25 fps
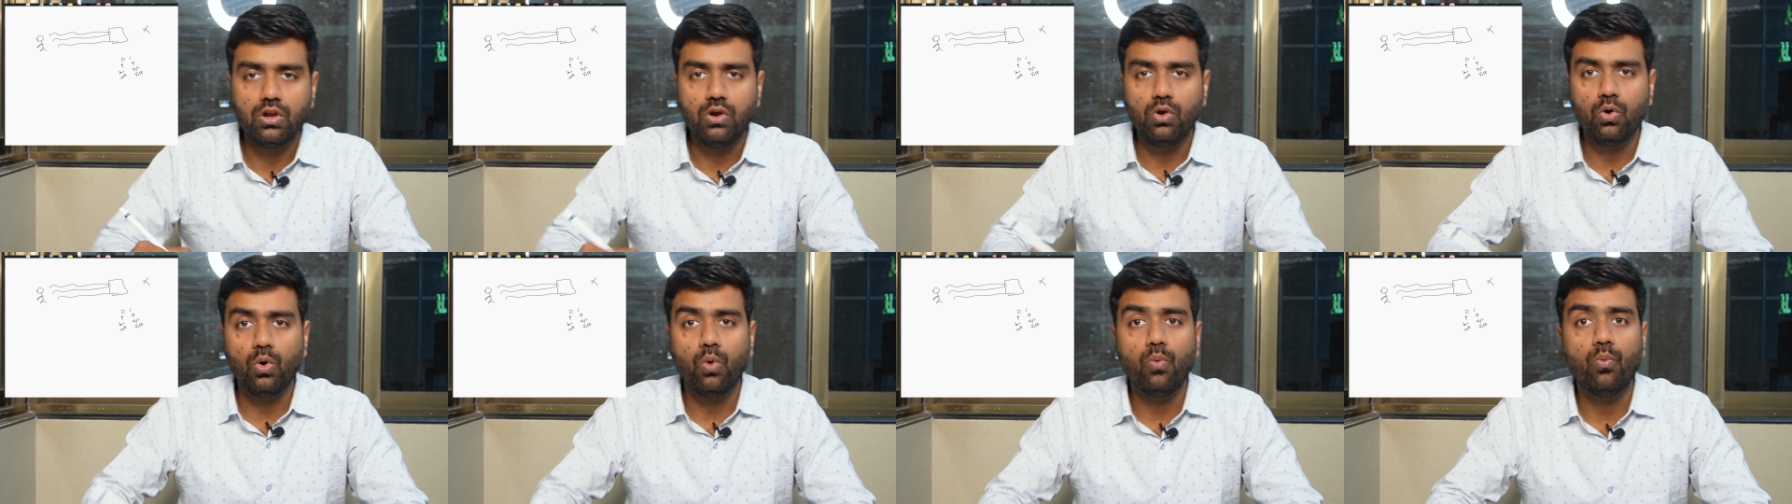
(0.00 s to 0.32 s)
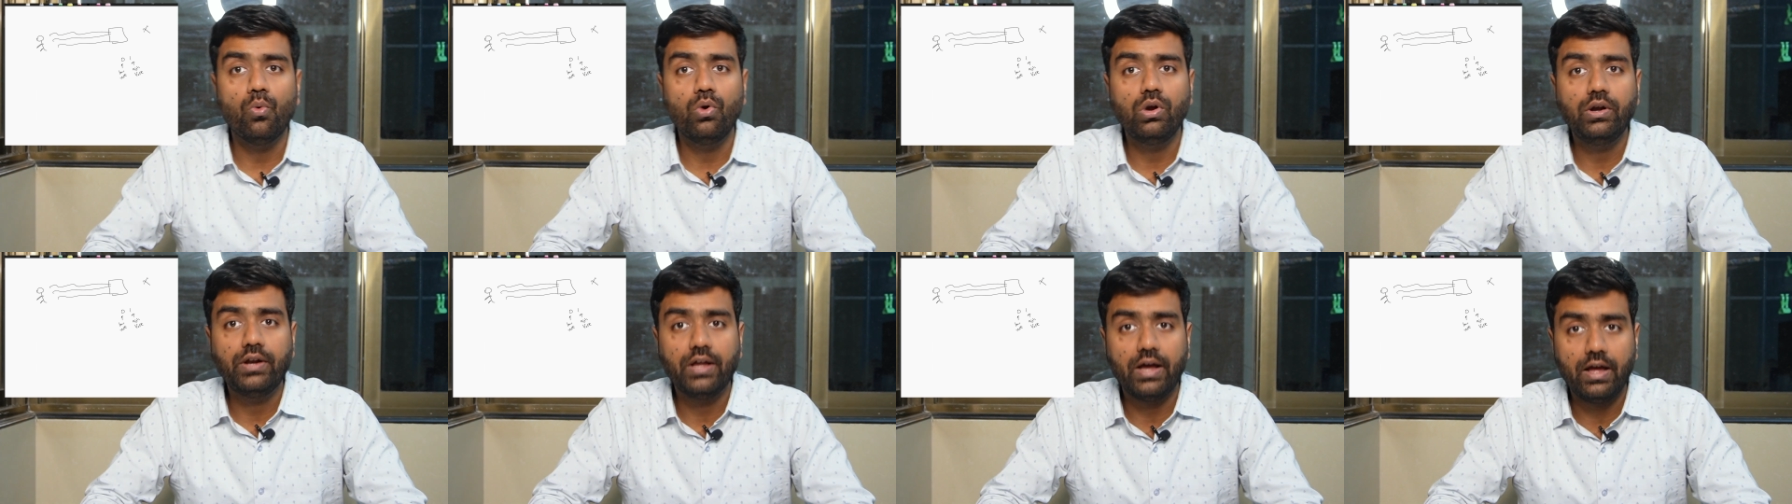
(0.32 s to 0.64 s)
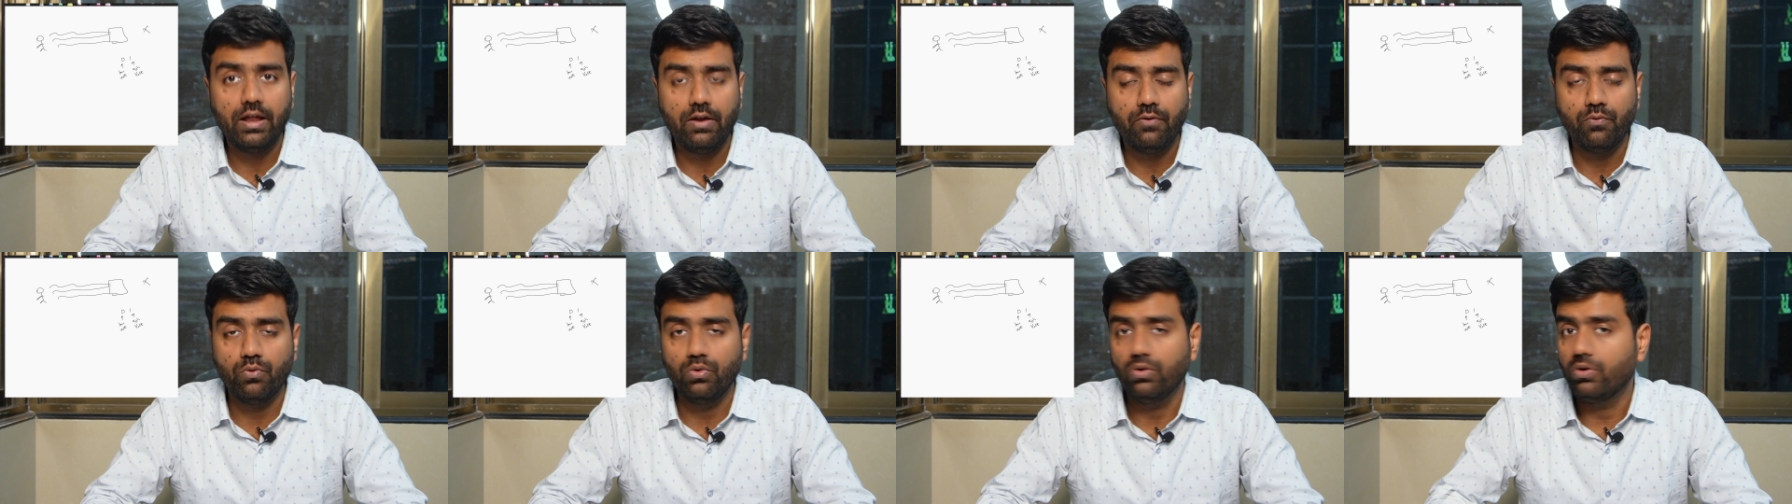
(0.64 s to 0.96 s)
low volt,
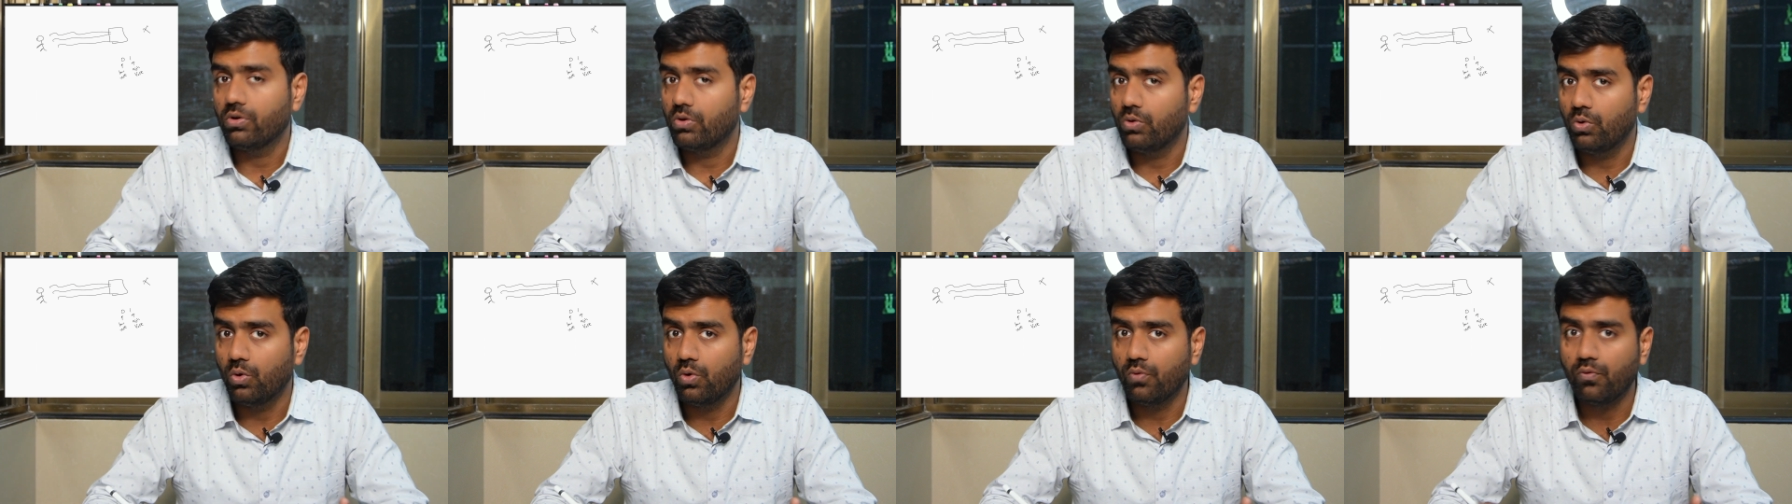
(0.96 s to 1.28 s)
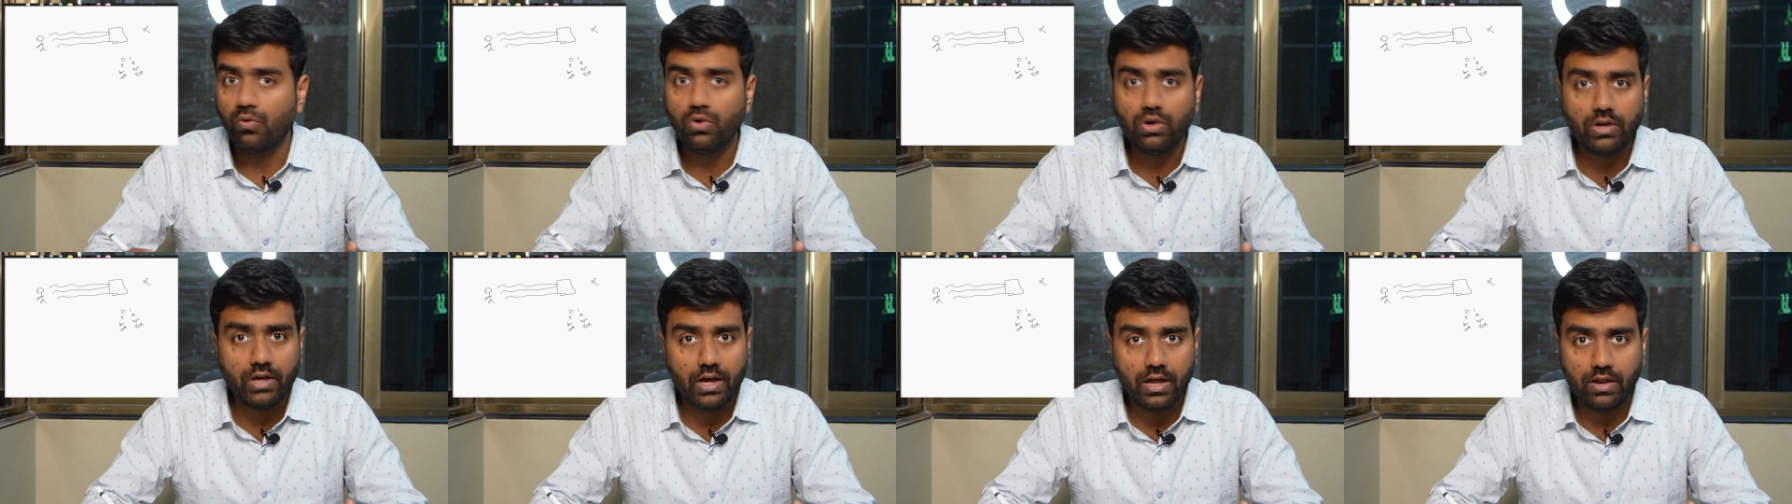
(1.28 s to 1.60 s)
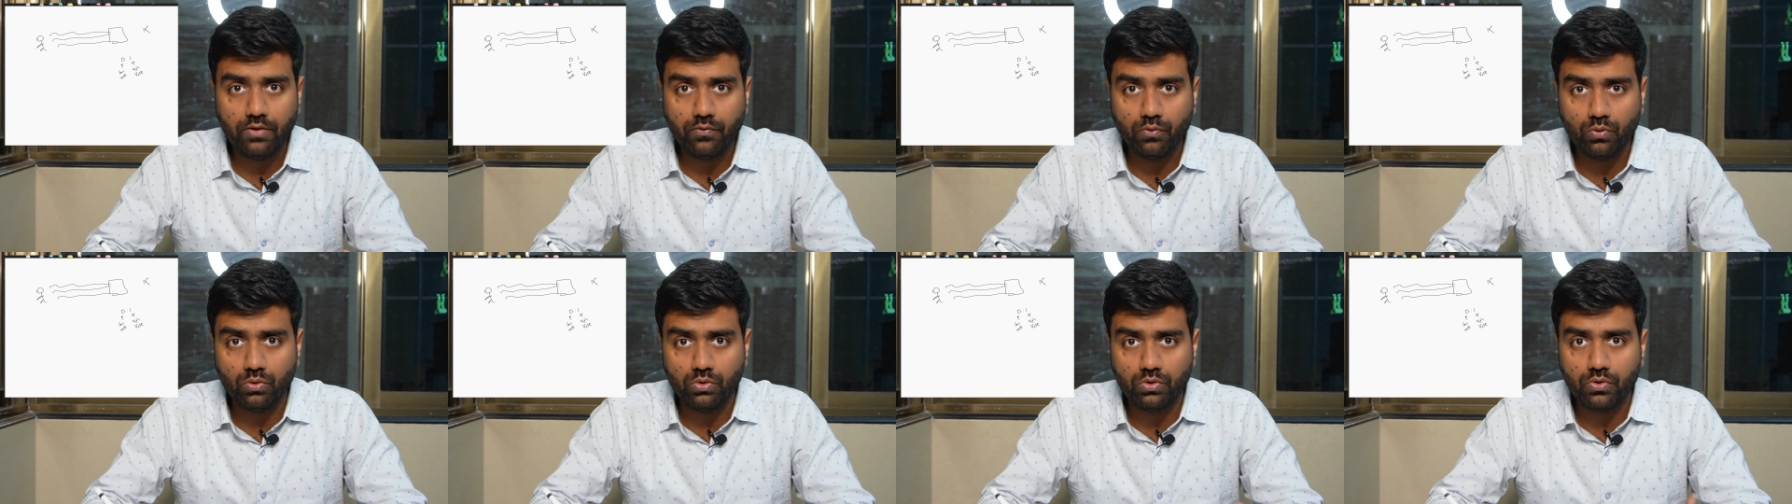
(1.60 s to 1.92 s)
high volt, low volt, high
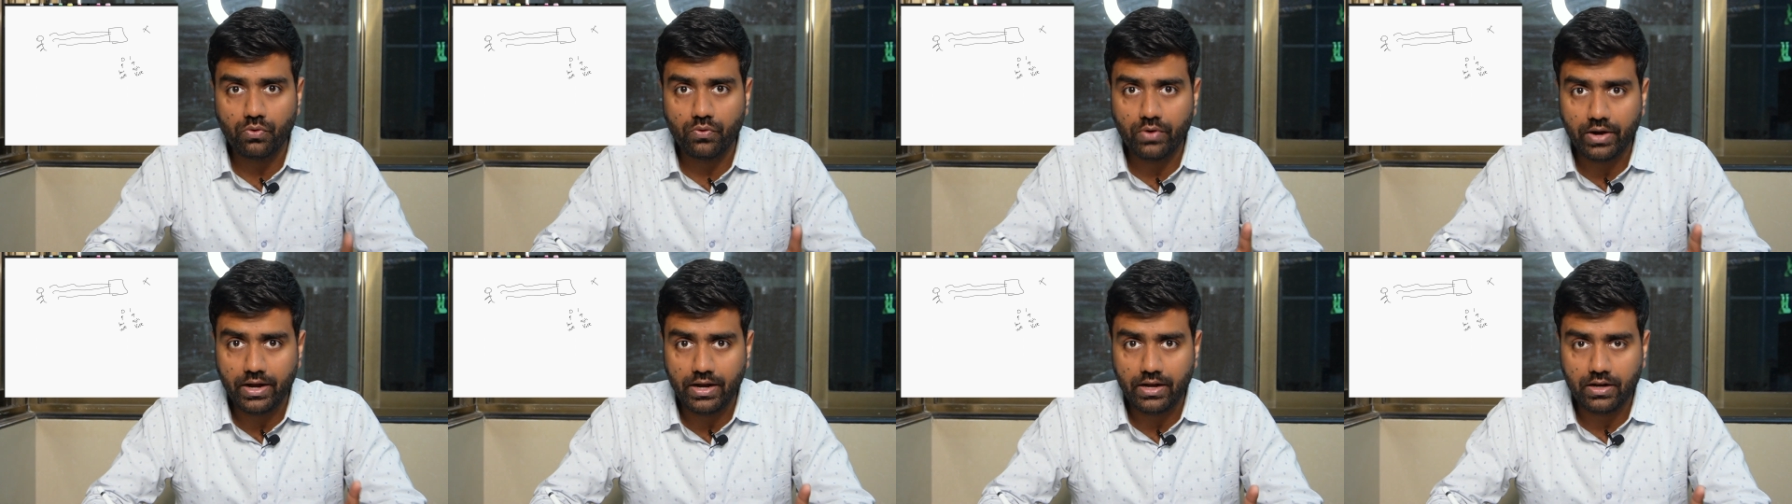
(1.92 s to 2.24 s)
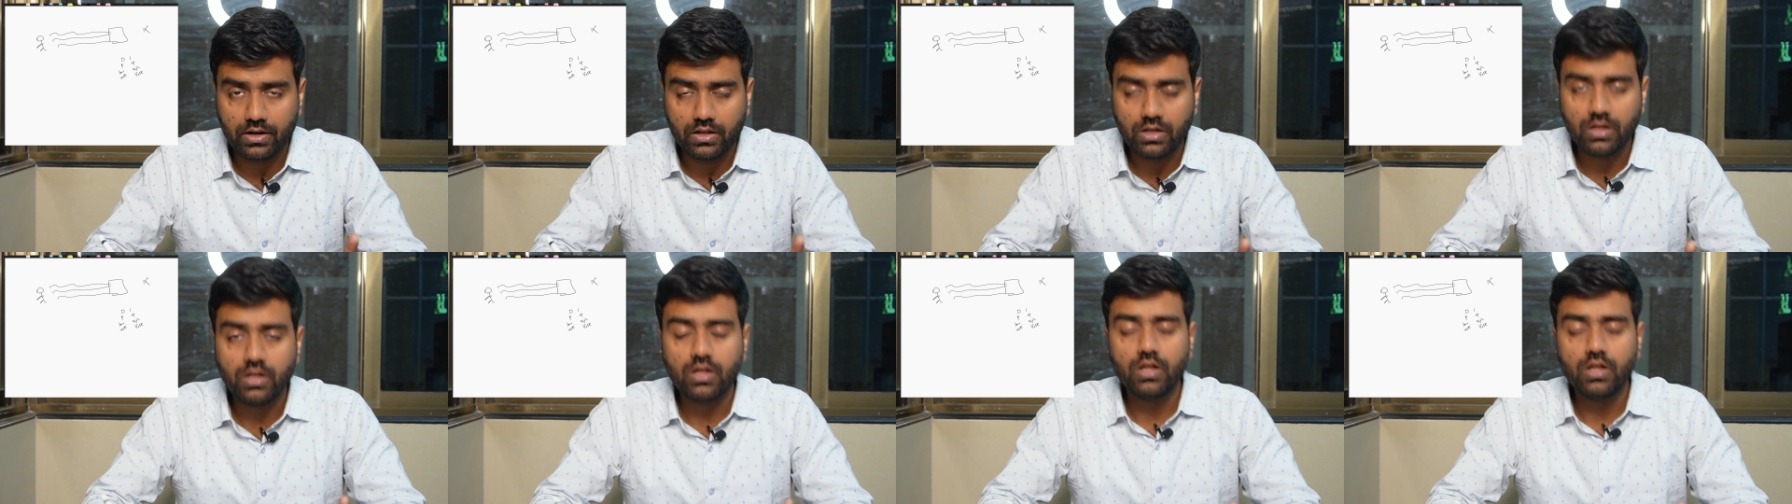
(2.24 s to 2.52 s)
volt, right?